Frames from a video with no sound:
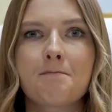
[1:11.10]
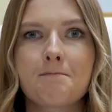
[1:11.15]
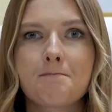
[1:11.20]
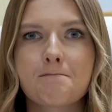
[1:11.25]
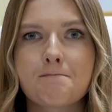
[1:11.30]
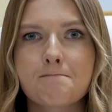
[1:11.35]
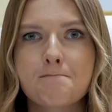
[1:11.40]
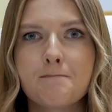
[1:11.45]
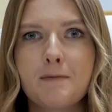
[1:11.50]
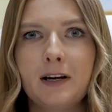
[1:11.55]

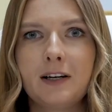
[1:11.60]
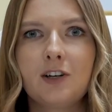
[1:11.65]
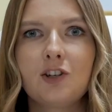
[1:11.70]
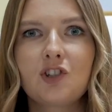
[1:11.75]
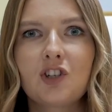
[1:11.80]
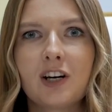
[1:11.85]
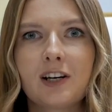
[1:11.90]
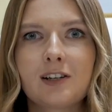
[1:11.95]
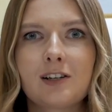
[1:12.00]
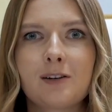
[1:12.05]
many
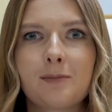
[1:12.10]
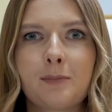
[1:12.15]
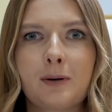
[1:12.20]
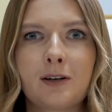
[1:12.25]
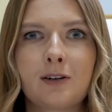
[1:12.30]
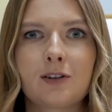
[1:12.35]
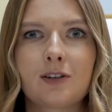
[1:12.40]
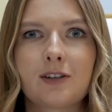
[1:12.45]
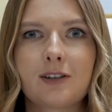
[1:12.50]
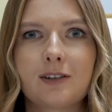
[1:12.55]

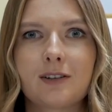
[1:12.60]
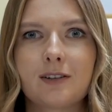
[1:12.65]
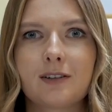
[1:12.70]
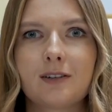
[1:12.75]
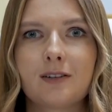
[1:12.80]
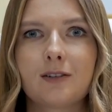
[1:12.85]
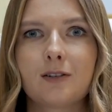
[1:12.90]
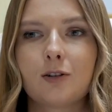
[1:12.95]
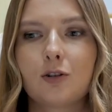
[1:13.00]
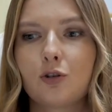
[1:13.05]
gentlemen
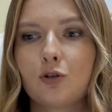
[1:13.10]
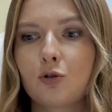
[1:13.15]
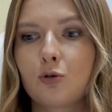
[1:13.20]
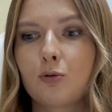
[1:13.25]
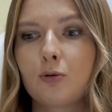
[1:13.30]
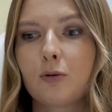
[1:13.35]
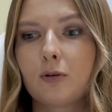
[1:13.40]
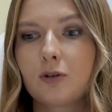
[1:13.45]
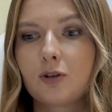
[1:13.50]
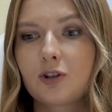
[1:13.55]

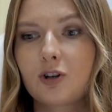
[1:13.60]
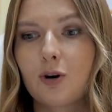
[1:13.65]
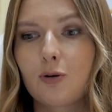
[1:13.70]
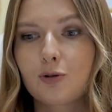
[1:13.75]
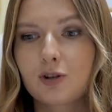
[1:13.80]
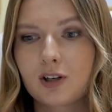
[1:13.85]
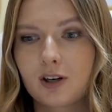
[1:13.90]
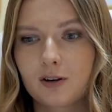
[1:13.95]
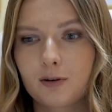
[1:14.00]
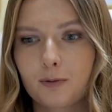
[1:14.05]
do
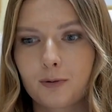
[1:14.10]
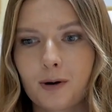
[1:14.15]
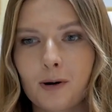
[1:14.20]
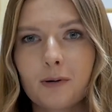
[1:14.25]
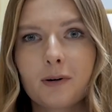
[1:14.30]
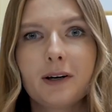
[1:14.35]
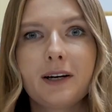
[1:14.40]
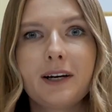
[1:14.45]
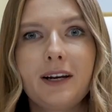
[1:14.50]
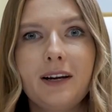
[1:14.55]
totally
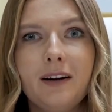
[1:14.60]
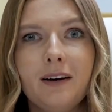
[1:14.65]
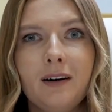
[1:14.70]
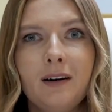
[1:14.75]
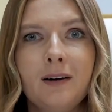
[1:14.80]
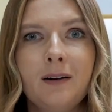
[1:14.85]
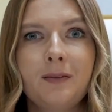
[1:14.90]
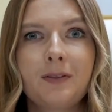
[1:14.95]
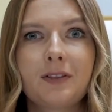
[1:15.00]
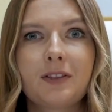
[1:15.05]
wrongly,
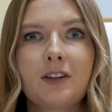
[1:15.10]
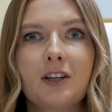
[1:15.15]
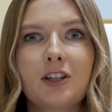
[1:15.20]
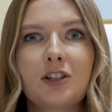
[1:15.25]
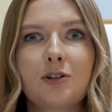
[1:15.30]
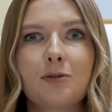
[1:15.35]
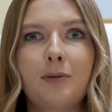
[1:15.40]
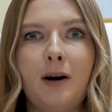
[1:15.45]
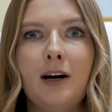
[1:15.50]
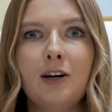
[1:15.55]
they
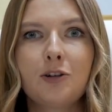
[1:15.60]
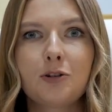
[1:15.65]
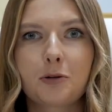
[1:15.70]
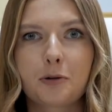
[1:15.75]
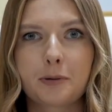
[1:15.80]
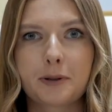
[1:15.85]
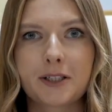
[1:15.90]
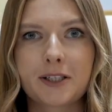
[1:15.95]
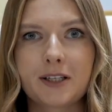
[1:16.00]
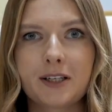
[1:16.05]
try to
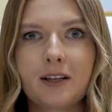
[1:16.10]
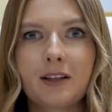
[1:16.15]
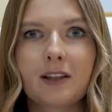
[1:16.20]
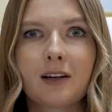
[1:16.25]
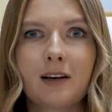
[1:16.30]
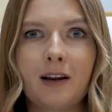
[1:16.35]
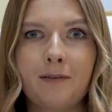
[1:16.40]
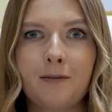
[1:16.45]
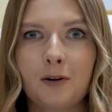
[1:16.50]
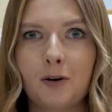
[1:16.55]
critique the
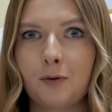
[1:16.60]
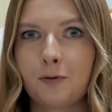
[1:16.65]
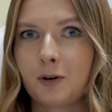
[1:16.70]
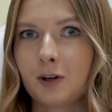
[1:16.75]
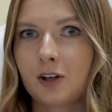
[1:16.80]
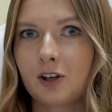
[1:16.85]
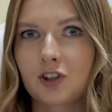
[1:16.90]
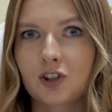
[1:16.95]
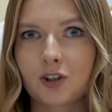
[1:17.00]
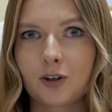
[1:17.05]
level of
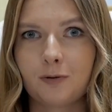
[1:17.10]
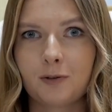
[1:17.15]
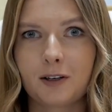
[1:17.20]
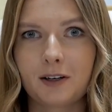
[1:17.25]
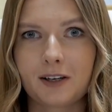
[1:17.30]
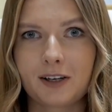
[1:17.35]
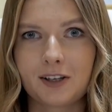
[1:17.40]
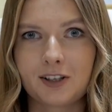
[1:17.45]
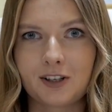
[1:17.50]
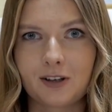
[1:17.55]
English of the
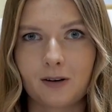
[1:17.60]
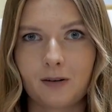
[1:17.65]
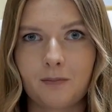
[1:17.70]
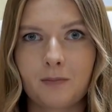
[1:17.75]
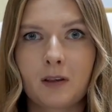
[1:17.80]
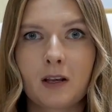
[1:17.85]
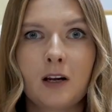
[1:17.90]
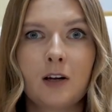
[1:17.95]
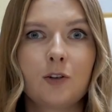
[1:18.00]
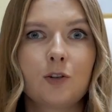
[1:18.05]
lady.
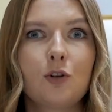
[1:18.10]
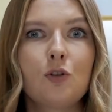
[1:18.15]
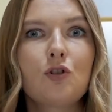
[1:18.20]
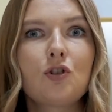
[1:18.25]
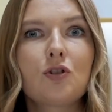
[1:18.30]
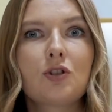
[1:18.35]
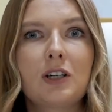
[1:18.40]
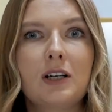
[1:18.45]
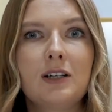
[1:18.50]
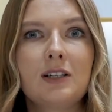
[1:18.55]
You
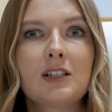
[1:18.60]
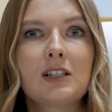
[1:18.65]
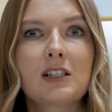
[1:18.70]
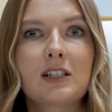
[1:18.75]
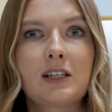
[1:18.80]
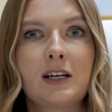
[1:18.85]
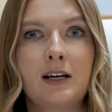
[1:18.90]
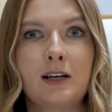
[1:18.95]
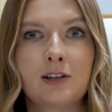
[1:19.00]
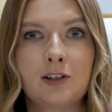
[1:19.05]
should
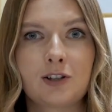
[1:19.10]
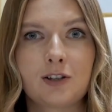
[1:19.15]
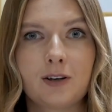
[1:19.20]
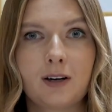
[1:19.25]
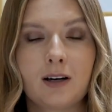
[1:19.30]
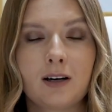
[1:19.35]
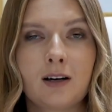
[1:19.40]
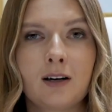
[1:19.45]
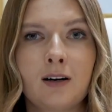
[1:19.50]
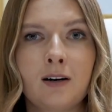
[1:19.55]
understand
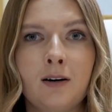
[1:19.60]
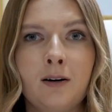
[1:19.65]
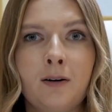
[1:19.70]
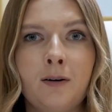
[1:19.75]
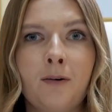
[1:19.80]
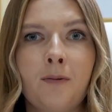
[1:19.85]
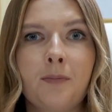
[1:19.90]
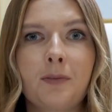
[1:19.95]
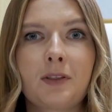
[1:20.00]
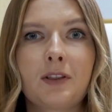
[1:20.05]

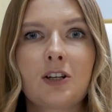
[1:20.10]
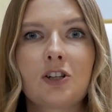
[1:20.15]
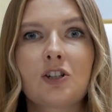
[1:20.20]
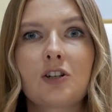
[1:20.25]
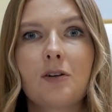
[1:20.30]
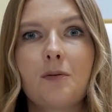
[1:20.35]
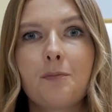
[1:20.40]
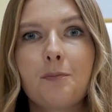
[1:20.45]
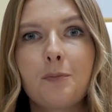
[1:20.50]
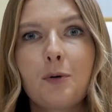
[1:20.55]

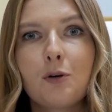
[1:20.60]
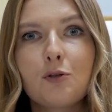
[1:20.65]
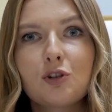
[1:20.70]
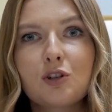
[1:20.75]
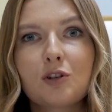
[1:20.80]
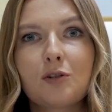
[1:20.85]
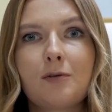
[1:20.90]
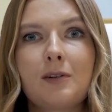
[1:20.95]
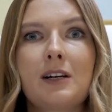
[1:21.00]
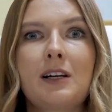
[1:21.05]
that
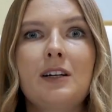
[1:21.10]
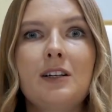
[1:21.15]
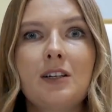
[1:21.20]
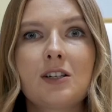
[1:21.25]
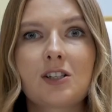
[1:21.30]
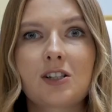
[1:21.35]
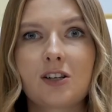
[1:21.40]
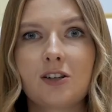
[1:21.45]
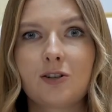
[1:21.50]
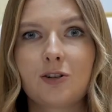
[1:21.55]
most of
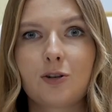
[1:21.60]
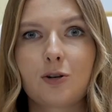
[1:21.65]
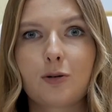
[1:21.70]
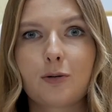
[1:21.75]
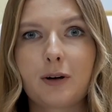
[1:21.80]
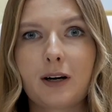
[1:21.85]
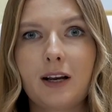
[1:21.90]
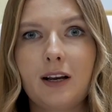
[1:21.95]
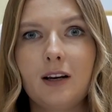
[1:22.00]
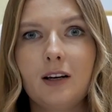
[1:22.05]
ladies in
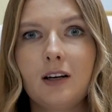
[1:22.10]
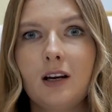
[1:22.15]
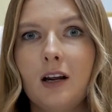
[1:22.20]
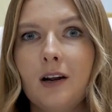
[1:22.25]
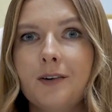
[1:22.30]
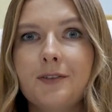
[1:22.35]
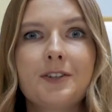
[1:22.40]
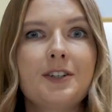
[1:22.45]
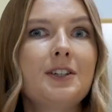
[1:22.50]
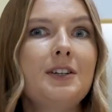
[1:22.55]
Ukraine
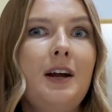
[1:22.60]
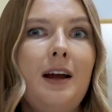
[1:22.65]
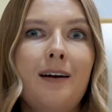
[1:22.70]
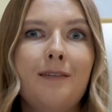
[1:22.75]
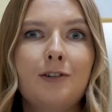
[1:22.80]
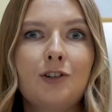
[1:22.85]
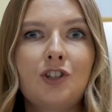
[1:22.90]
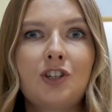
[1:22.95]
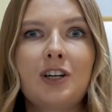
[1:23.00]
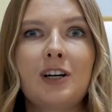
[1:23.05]
didn't
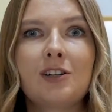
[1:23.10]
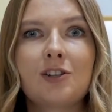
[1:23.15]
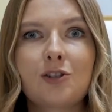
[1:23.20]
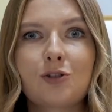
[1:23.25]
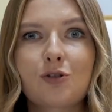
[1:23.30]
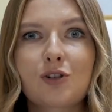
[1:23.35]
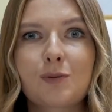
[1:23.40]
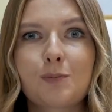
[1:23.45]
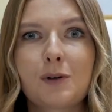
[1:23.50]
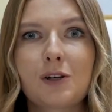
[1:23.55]
have a chance
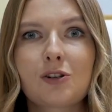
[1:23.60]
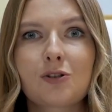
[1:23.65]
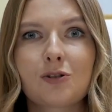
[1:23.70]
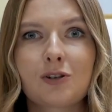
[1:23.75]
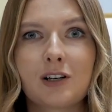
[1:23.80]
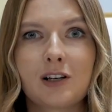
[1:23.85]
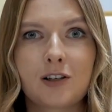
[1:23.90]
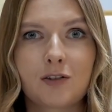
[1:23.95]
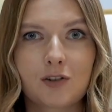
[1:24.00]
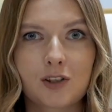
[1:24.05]
to speak to
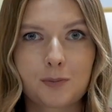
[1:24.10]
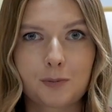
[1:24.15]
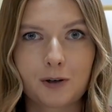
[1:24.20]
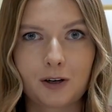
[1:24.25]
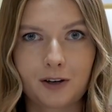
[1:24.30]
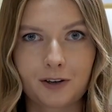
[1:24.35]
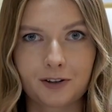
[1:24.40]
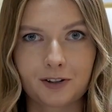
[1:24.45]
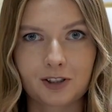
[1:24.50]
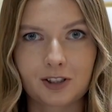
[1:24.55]
native
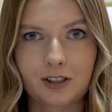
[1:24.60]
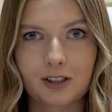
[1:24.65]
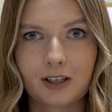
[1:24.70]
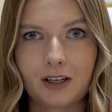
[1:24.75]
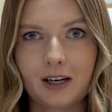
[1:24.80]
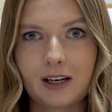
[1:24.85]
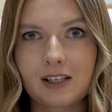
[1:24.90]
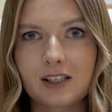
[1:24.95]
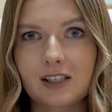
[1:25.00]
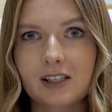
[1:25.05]
speakers,
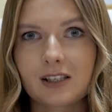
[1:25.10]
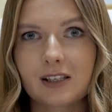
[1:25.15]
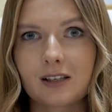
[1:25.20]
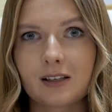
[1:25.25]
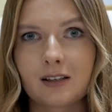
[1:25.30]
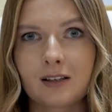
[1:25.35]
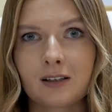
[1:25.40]
yes?